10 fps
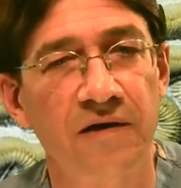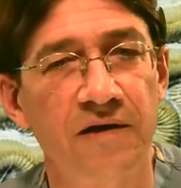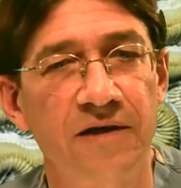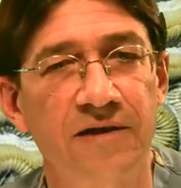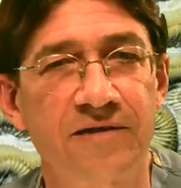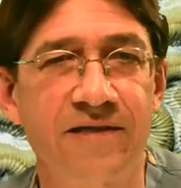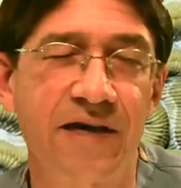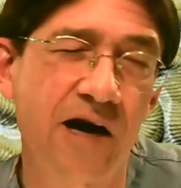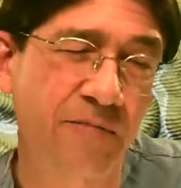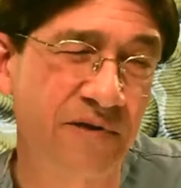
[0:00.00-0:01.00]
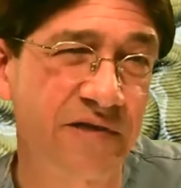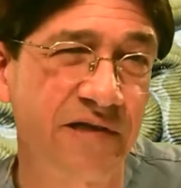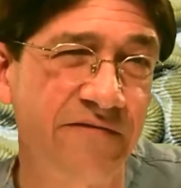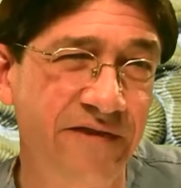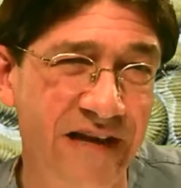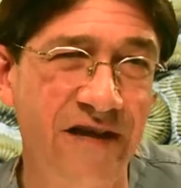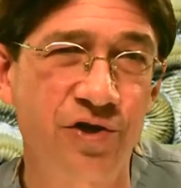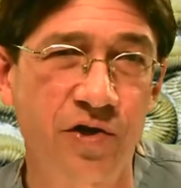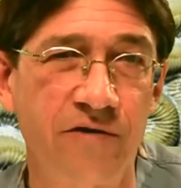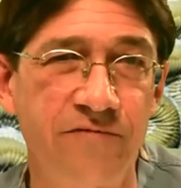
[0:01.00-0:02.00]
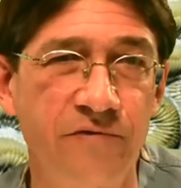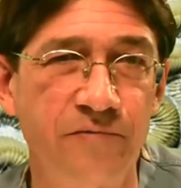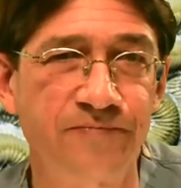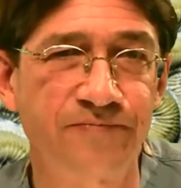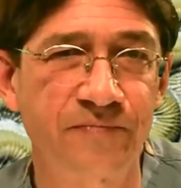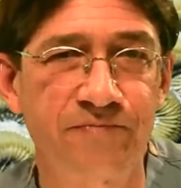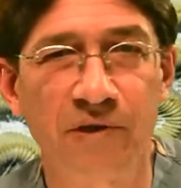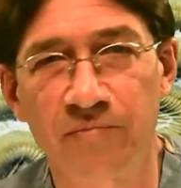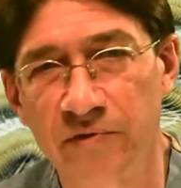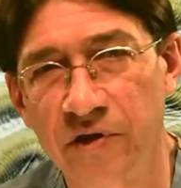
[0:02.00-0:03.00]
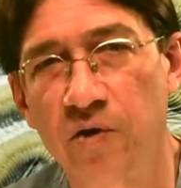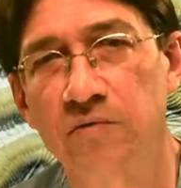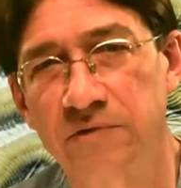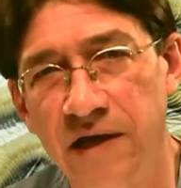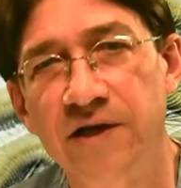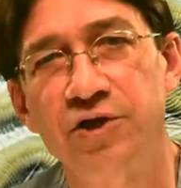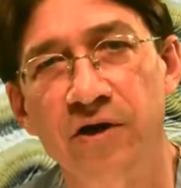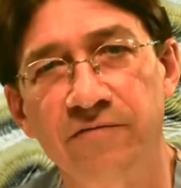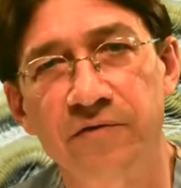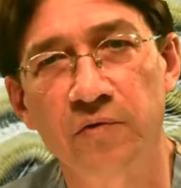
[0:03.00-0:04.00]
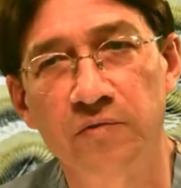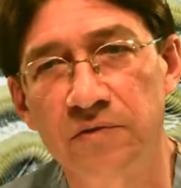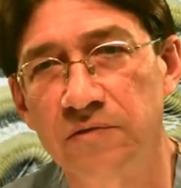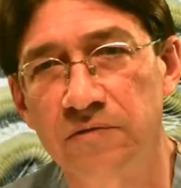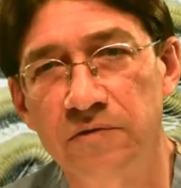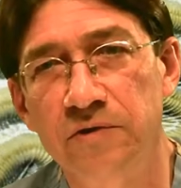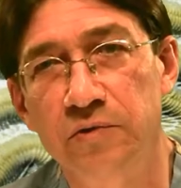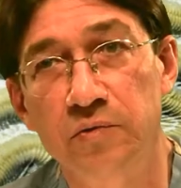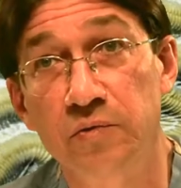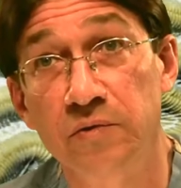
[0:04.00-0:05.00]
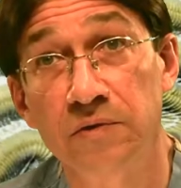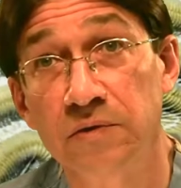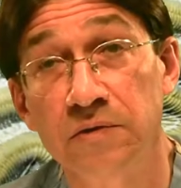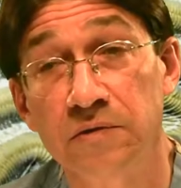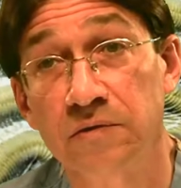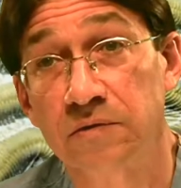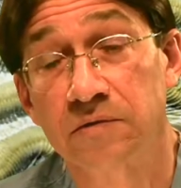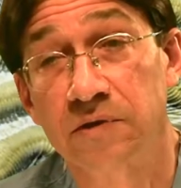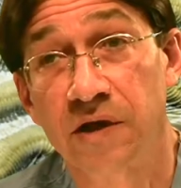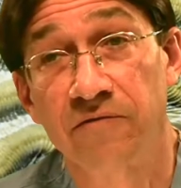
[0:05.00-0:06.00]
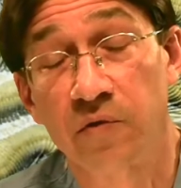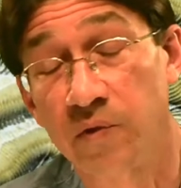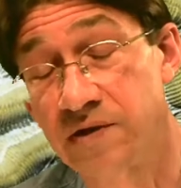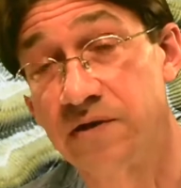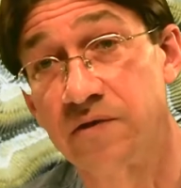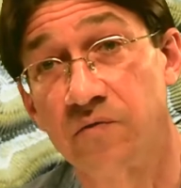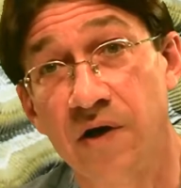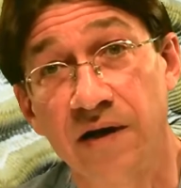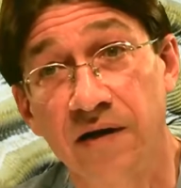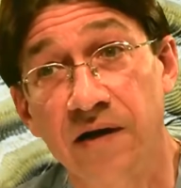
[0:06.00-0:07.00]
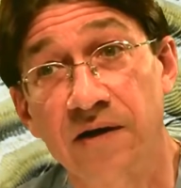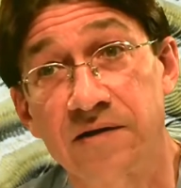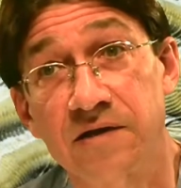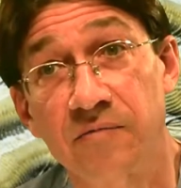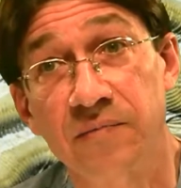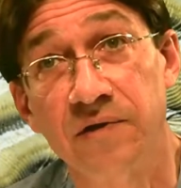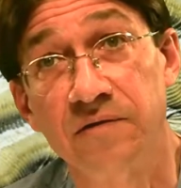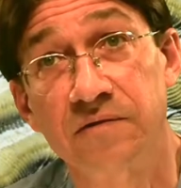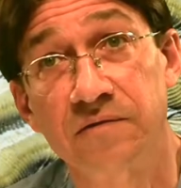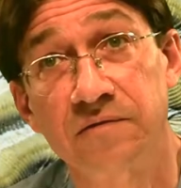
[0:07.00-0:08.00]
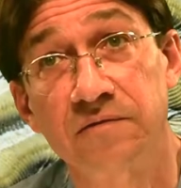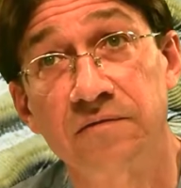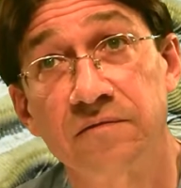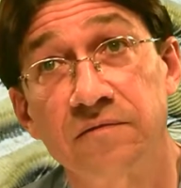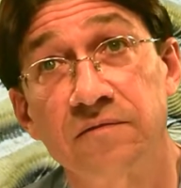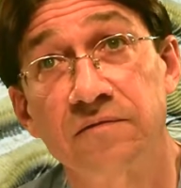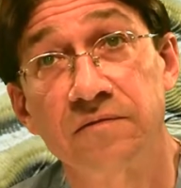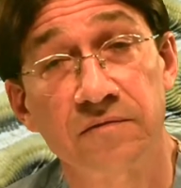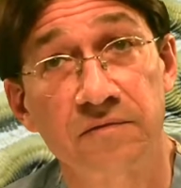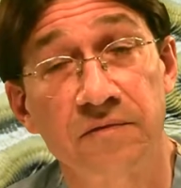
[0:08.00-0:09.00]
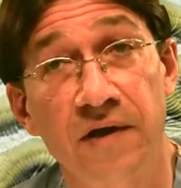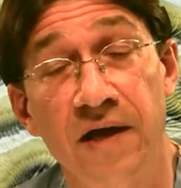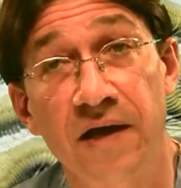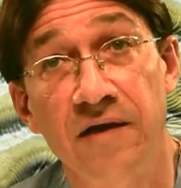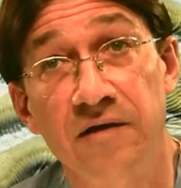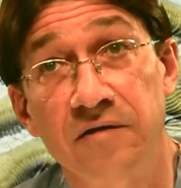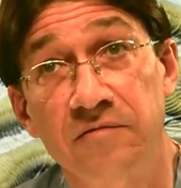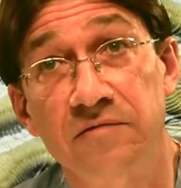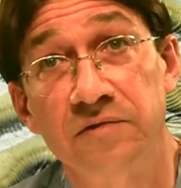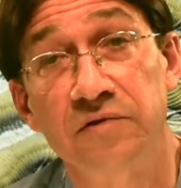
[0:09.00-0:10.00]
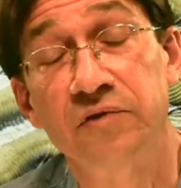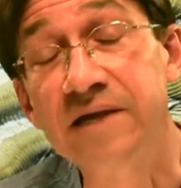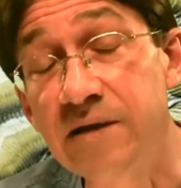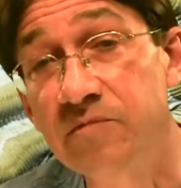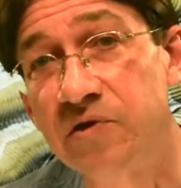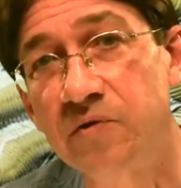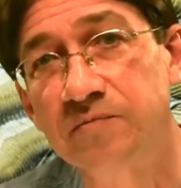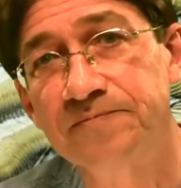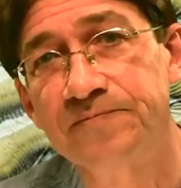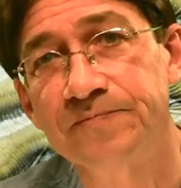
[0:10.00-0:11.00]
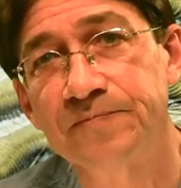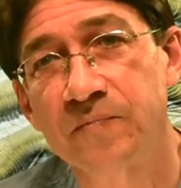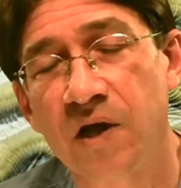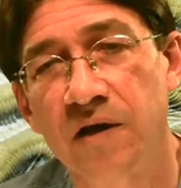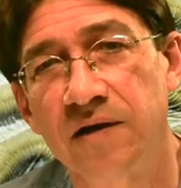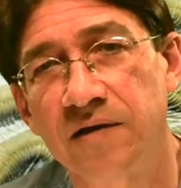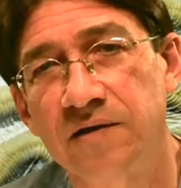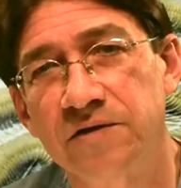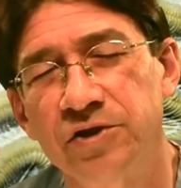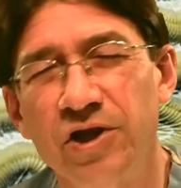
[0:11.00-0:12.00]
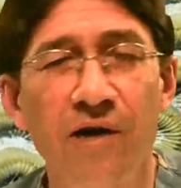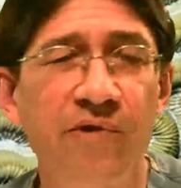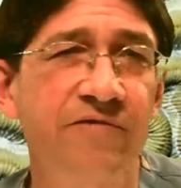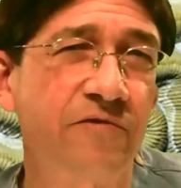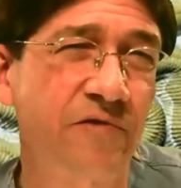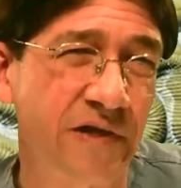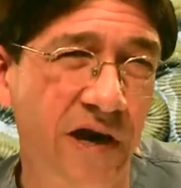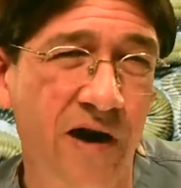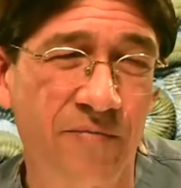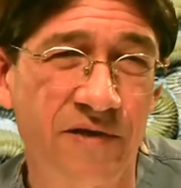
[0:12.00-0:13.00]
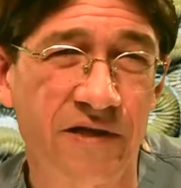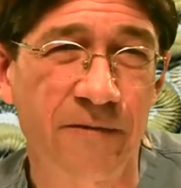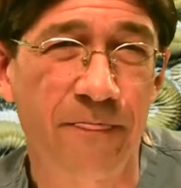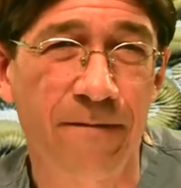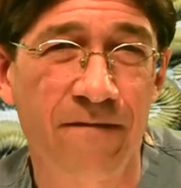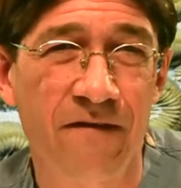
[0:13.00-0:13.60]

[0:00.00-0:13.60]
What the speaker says: It's the opposite of déjà vu. People know déjà vu. You have no reason to recognize something, and you seem to. Jamais vu is the opposite.